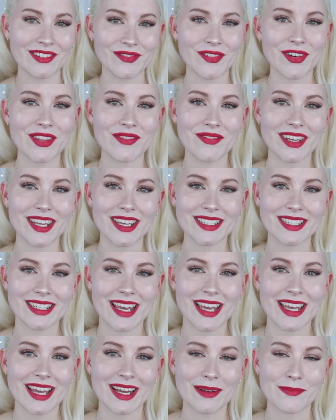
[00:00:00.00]
For the video
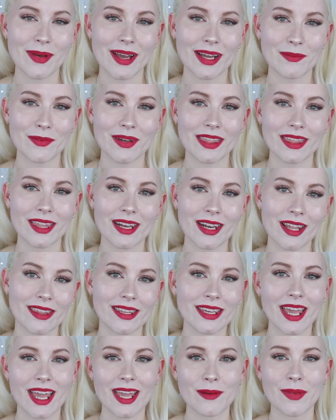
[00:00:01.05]
today I'm back with
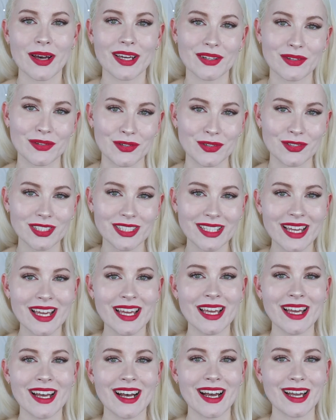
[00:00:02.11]
another Kmart haul.
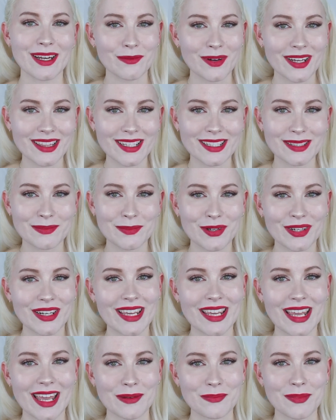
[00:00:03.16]
I went this
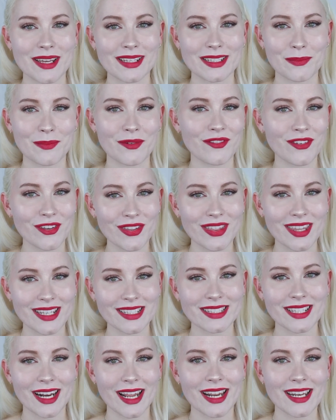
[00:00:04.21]
morning and picked up a few
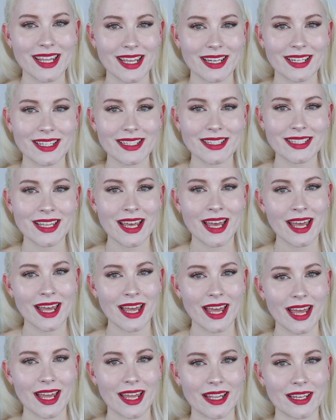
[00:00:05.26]
things that I needed
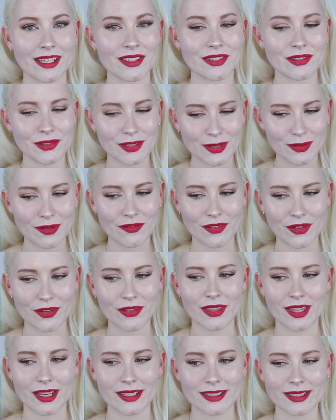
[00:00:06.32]
and also a
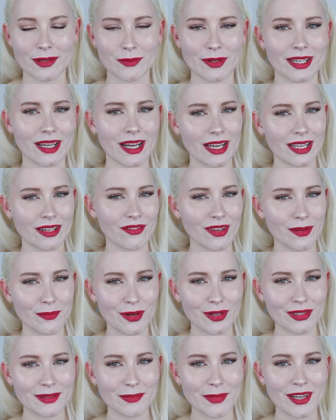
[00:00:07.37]
few things that were kind of
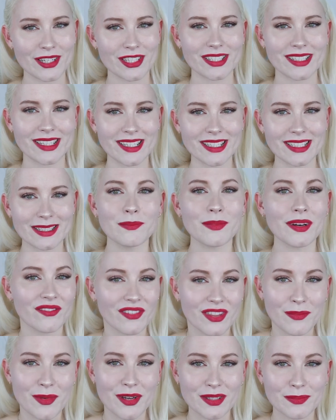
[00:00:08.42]
impulse purchases, but
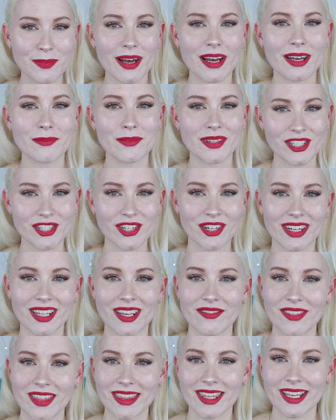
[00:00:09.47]
for the most part
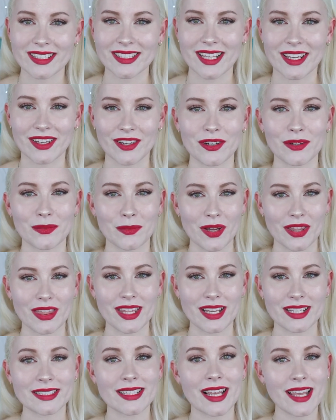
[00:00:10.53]
majority of the things I got were
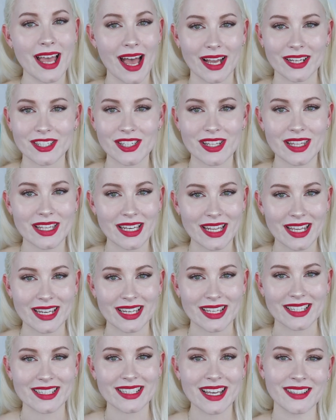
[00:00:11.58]
things I actually
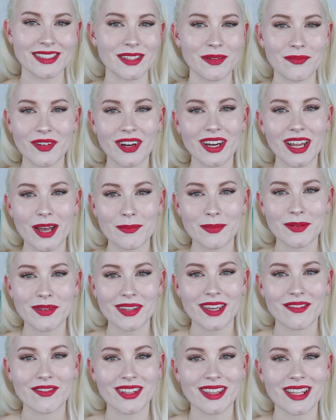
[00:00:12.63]
needed. So I'm very happy
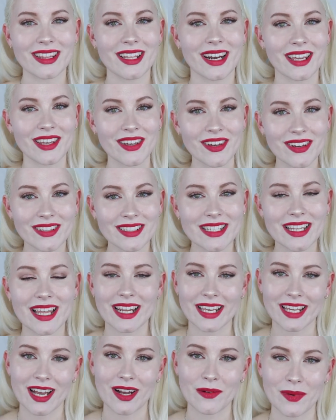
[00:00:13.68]
with everything that I got
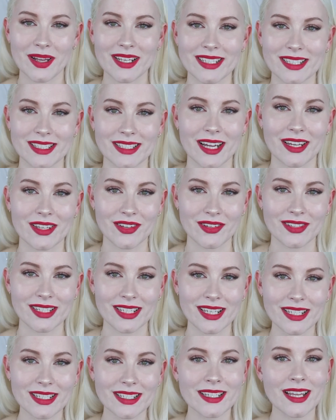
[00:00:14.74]
and I can't wait to start
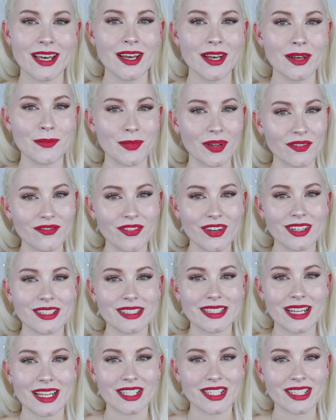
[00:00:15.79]
using it. But
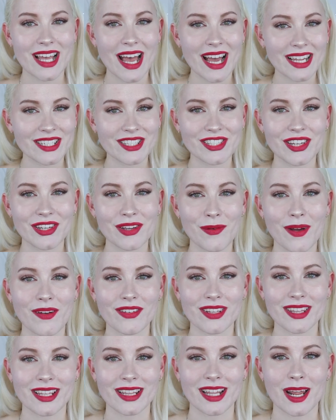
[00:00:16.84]
first I just had to show you
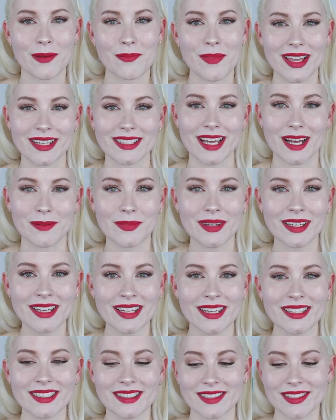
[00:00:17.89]
everything that I picked up.
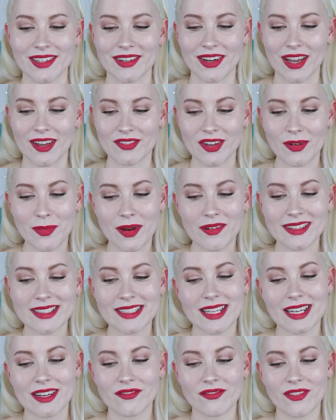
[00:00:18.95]
So I've got my
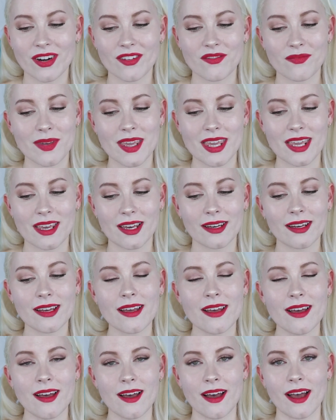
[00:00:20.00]
receipt in front of me
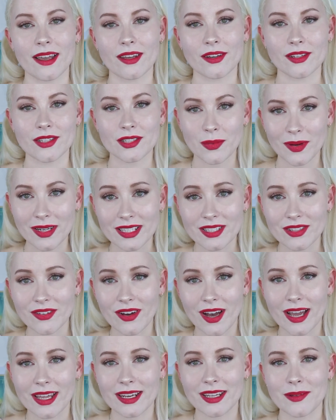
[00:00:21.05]
here. I got 22
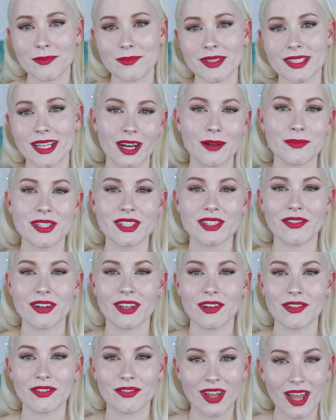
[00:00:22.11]
items. I'm just going
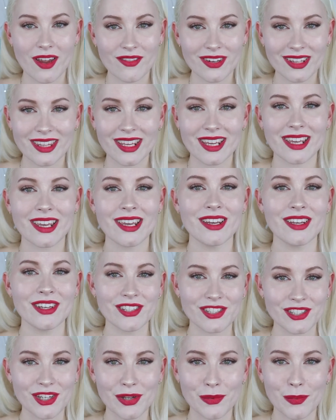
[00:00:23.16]
to go through everything,
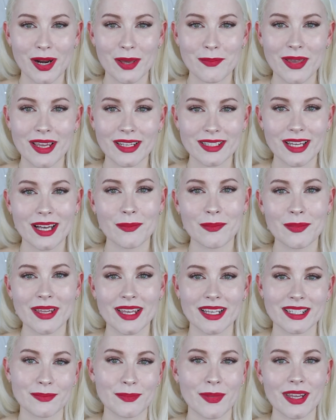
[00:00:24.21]
show you what I picked up,
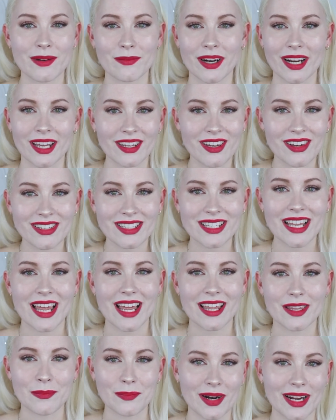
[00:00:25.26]
explain what I got
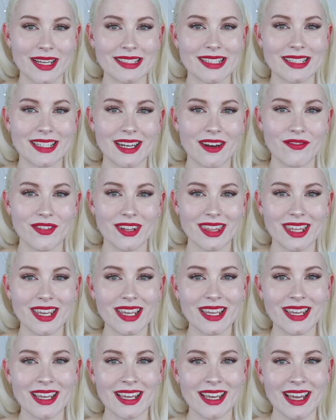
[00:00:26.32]
and the prices and
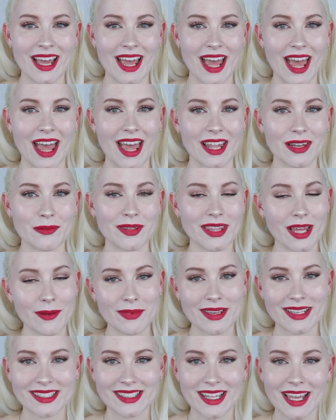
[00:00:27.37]
everything. And with that
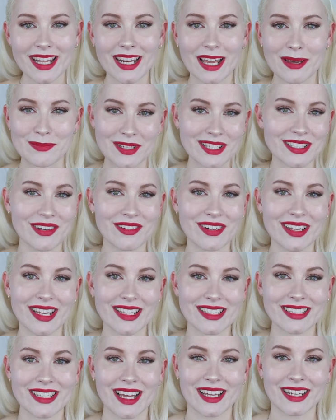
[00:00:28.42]
being said, I'm just going to
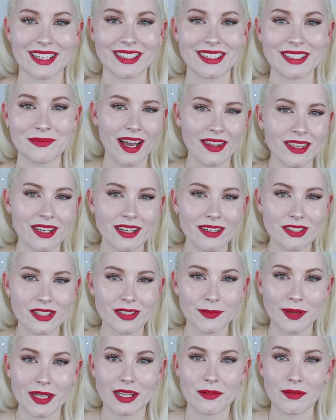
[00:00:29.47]
get started. I think I'll
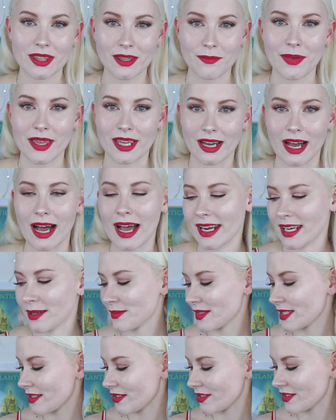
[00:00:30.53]
just begin with the bigger items.